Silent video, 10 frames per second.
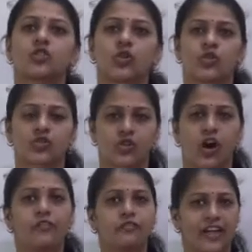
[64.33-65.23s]
source
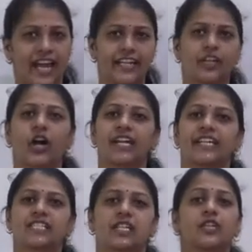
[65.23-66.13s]
of light, or it
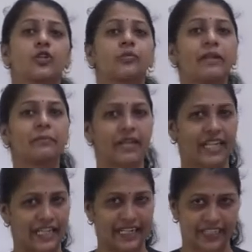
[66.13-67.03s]
is a human
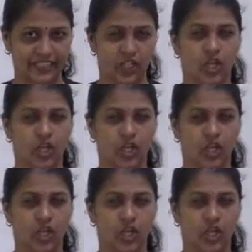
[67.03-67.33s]
made light.